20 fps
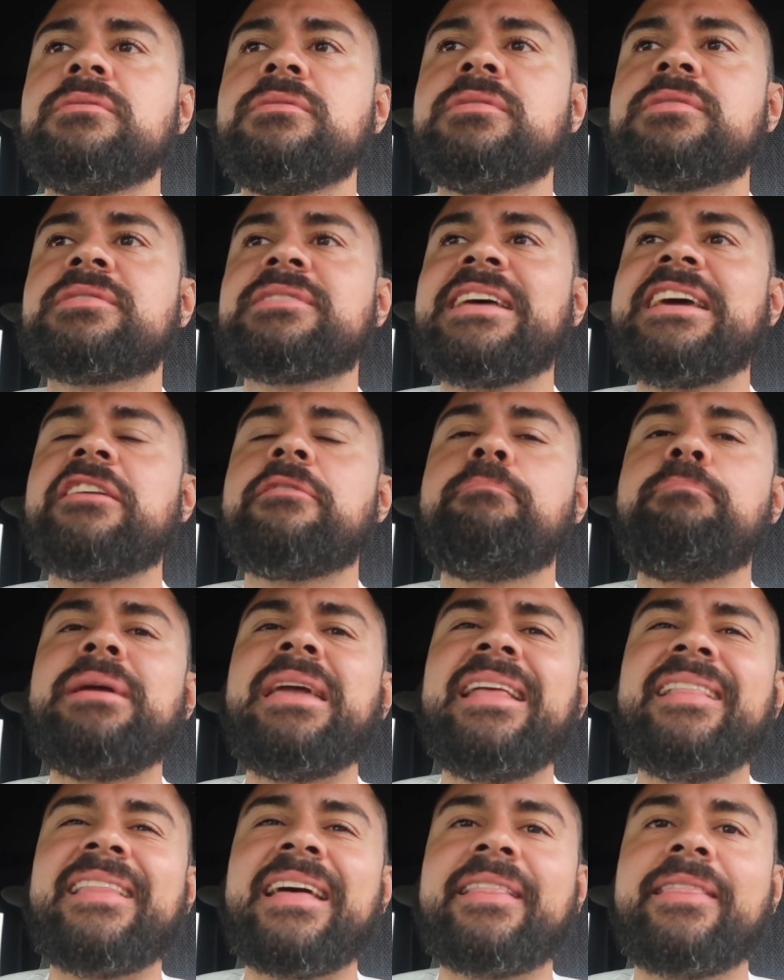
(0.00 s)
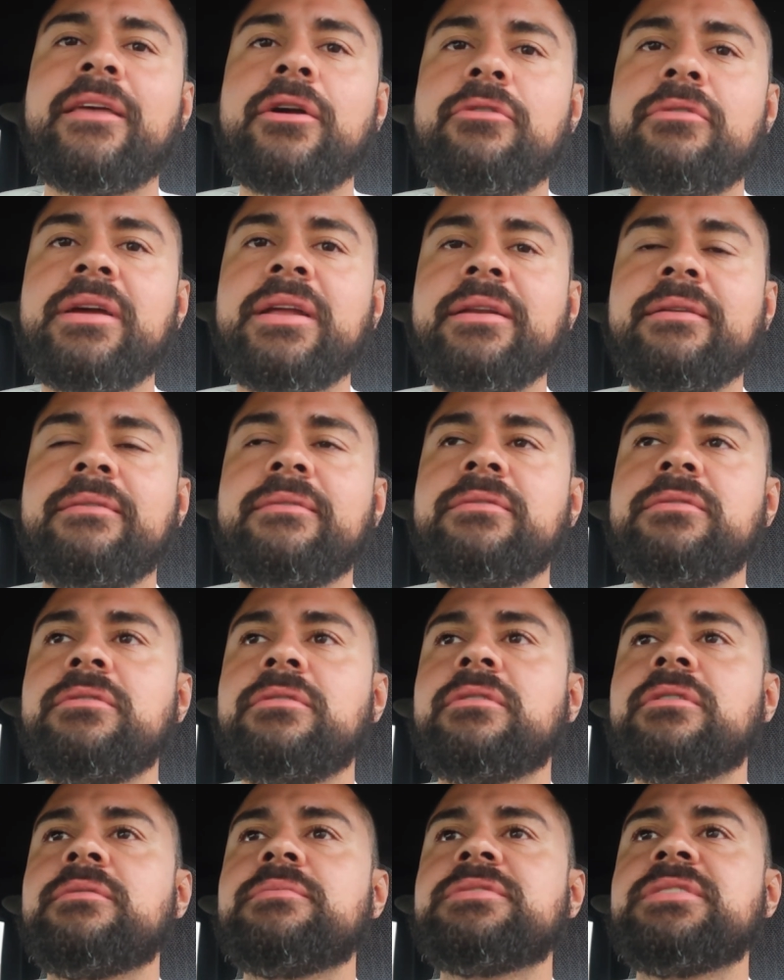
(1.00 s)
state of being that they're in. You
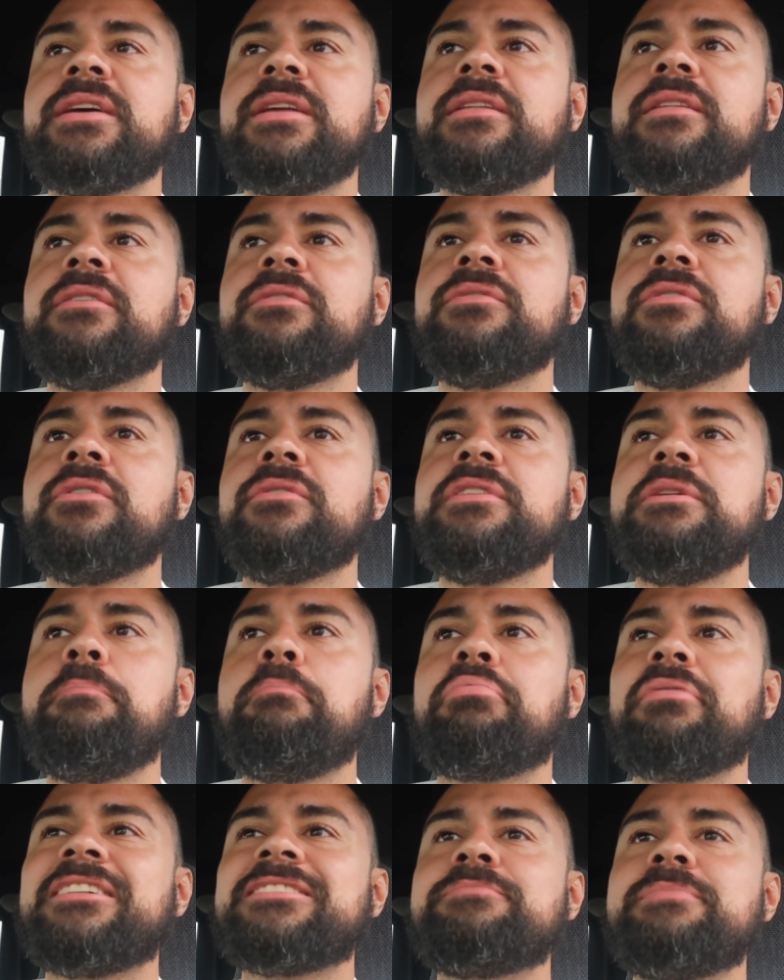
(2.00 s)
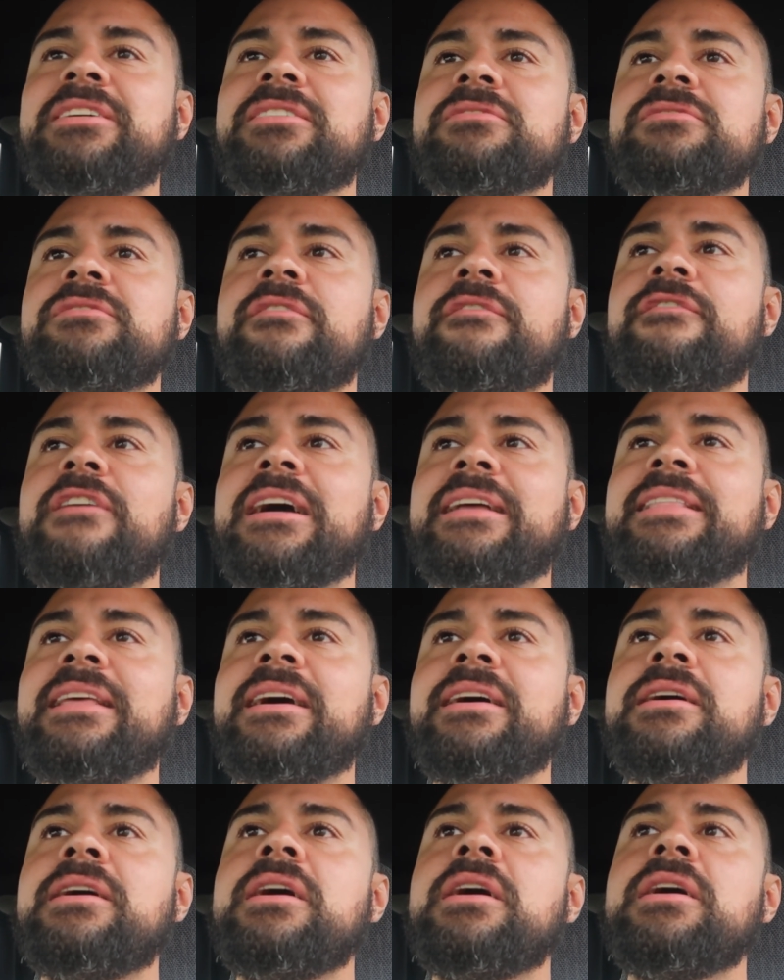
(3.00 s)
know what I'm saying? They're depressed because of the fact
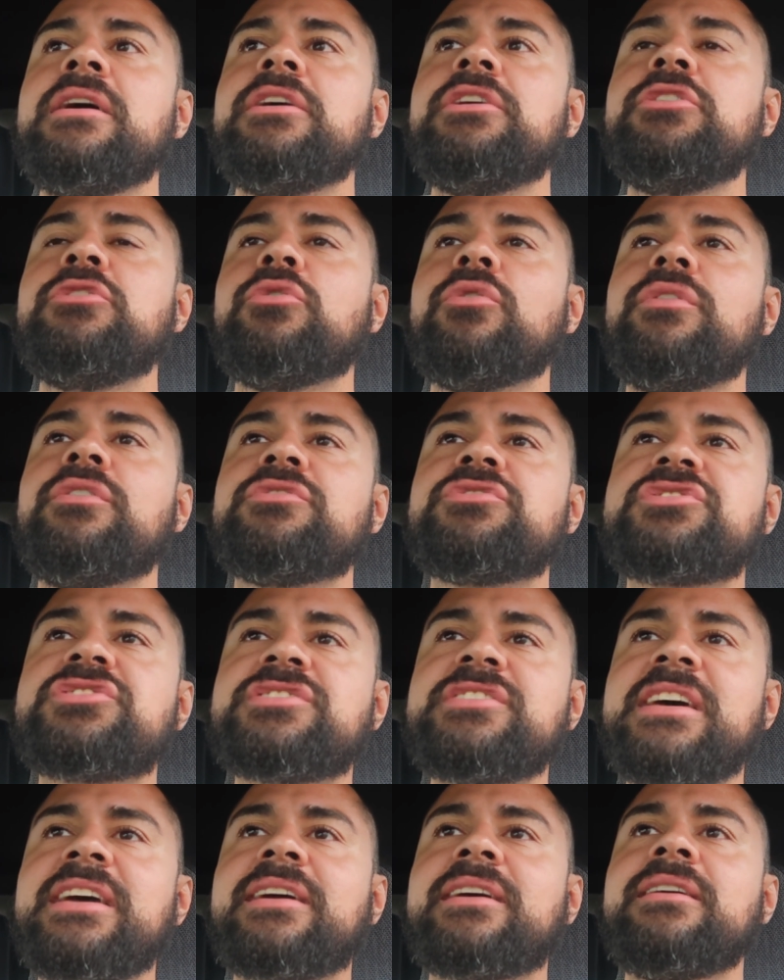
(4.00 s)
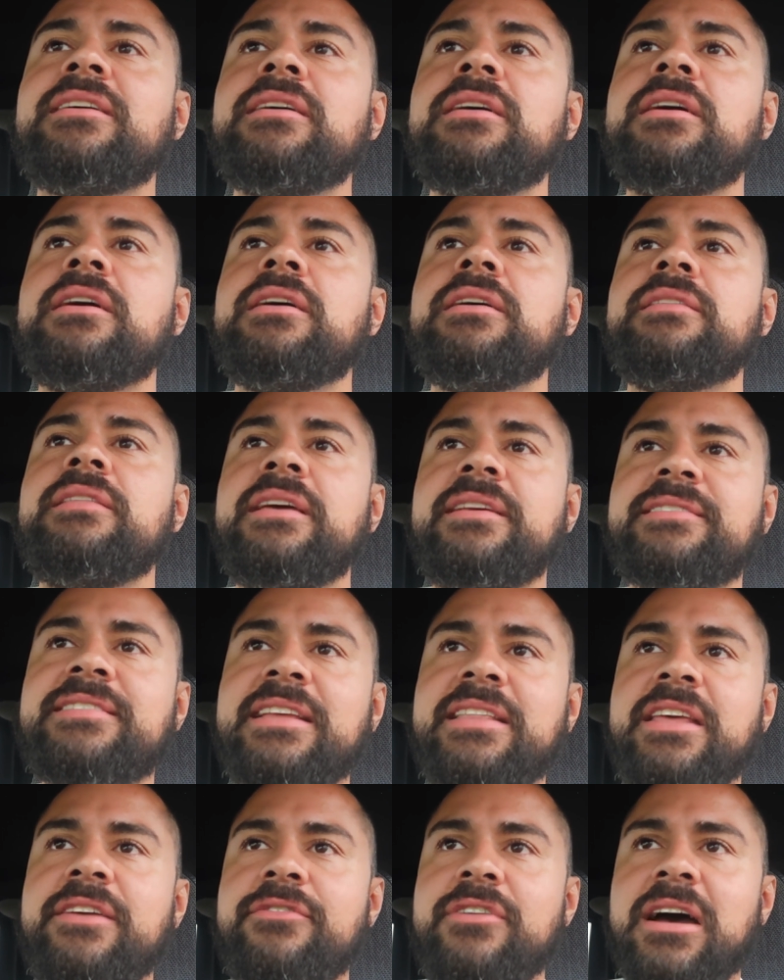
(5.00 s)
that, they're sick They
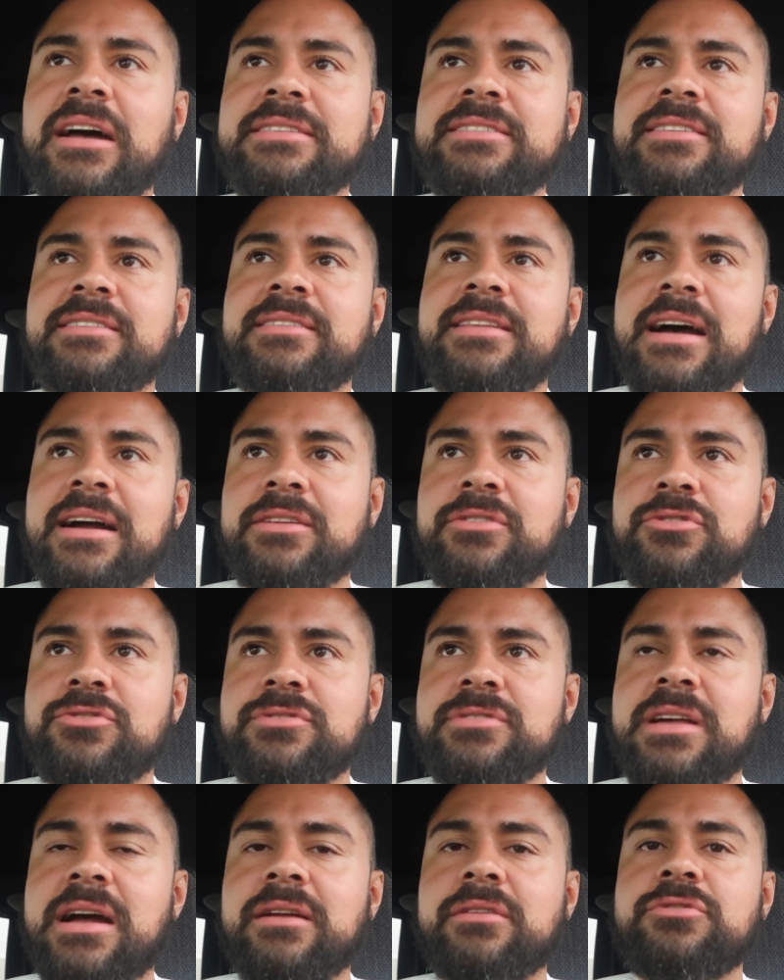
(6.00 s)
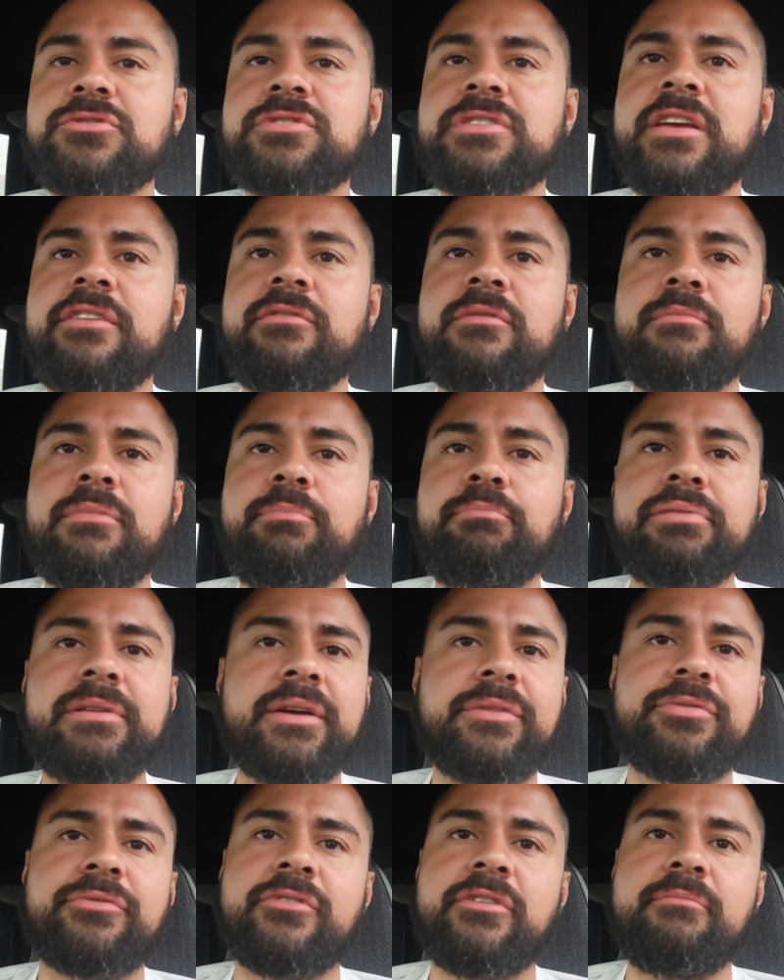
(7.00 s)
said they've gone to doctors. Doctors give them a
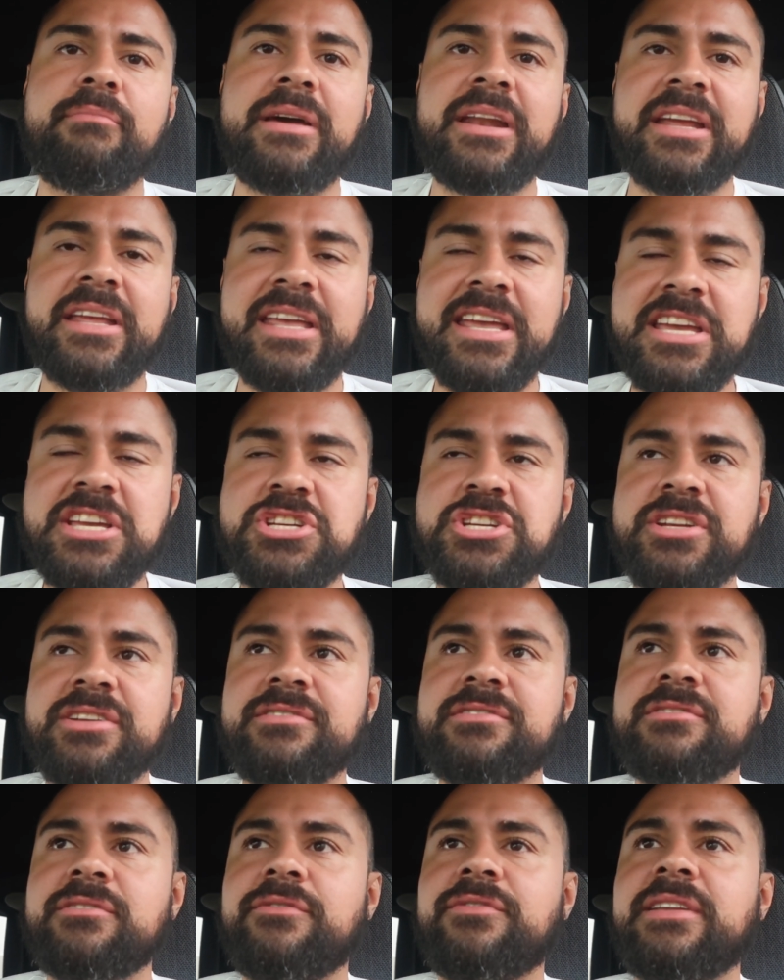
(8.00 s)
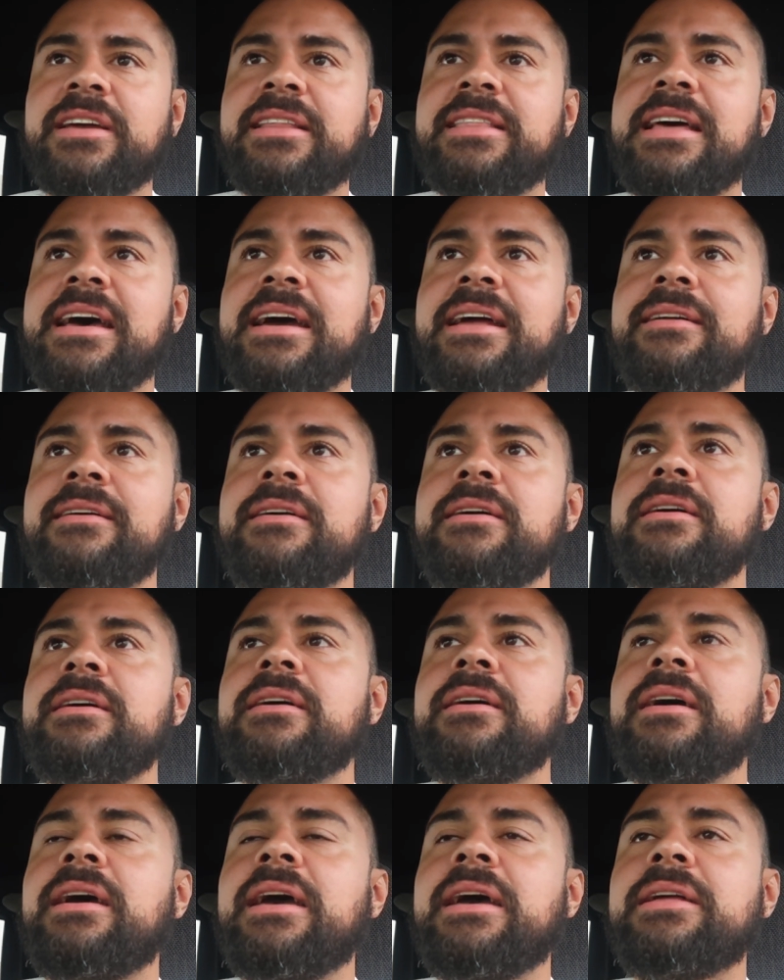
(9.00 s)
plethora of medication and stuff like that.
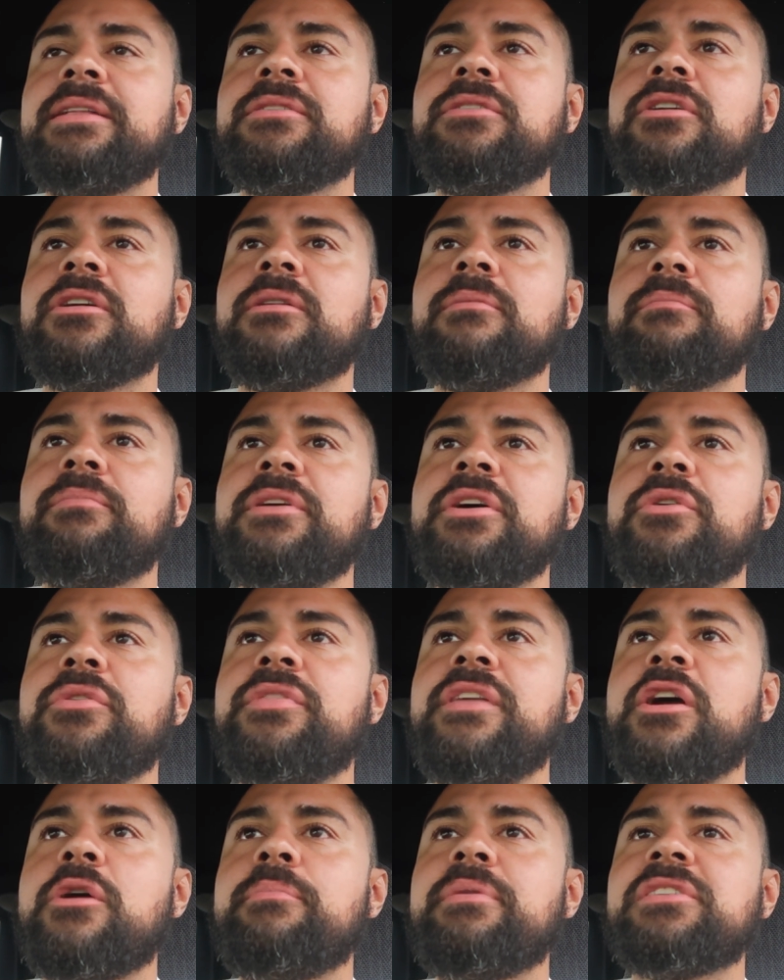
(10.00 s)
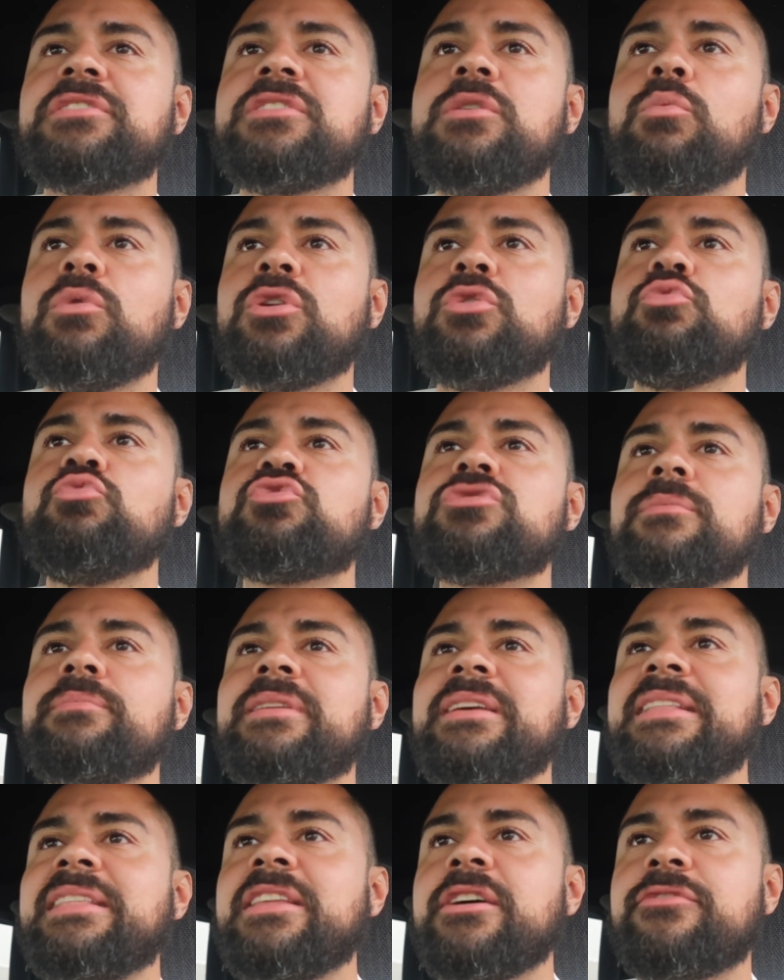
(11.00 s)
And they're there because they want to do
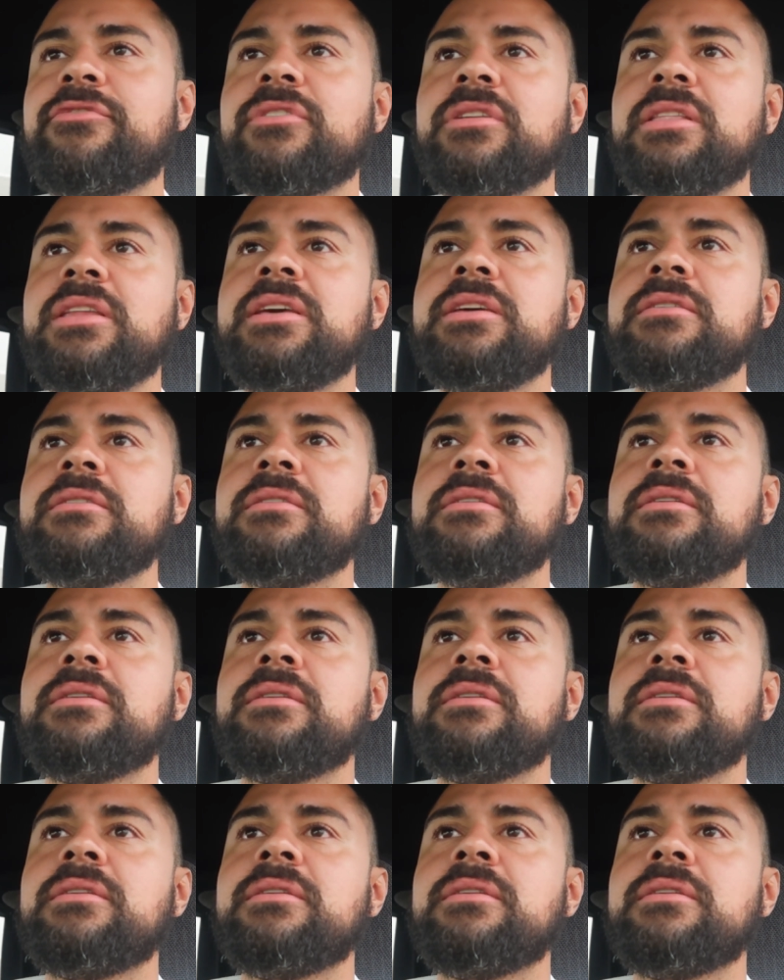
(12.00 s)
something differently.